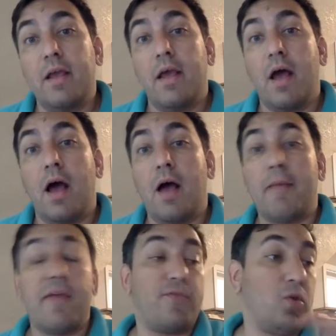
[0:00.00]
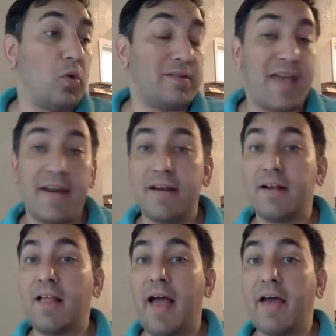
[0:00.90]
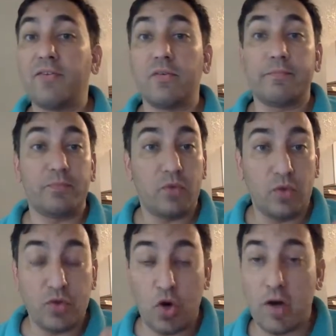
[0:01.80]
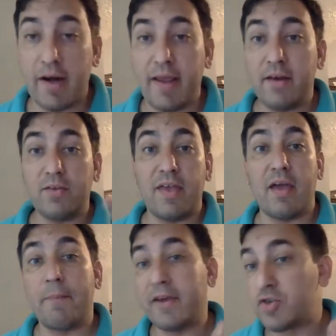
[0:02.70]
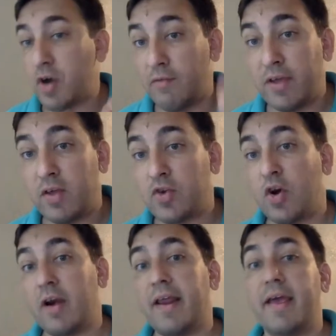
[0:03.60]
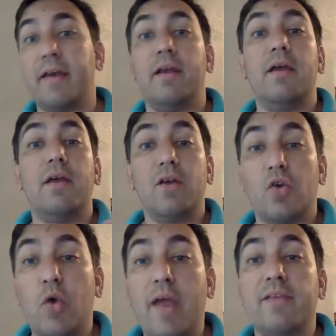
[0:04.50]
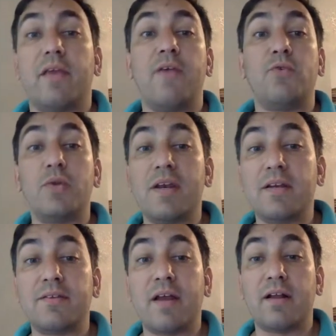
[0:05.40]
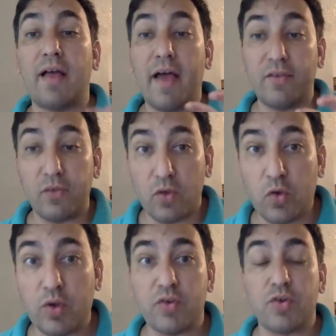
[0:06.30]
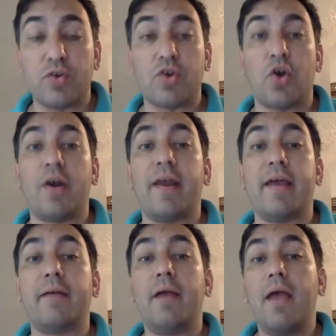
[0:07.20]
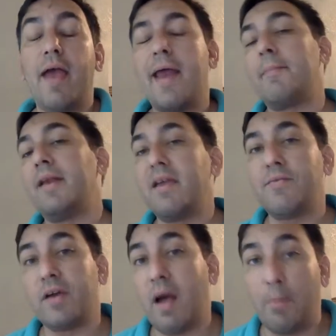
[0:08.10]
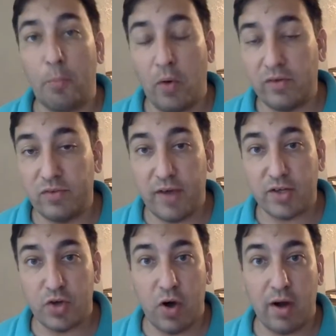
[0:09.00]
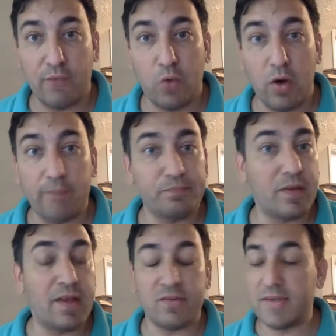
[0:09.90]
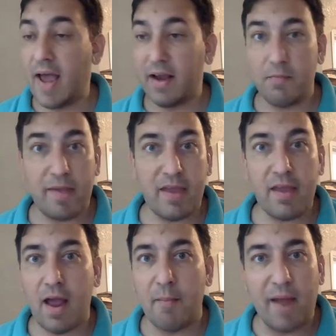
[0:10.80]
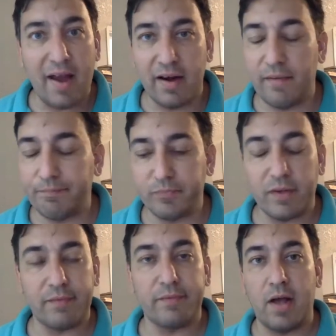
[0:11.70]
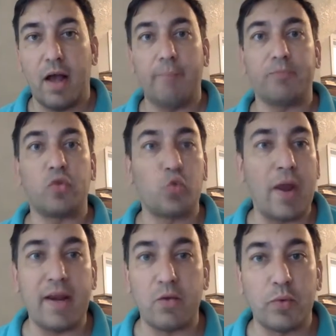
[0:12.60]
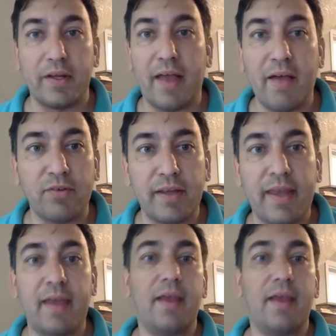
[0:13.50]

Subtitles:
If you attended class, you turn it in, you take a picture of it, you turn it in. Great. If you didn't attend class, you could turn it in. And I'm going to give a couple points of extra credit for it. It's not going to be, I'm not going to grade it real heavily.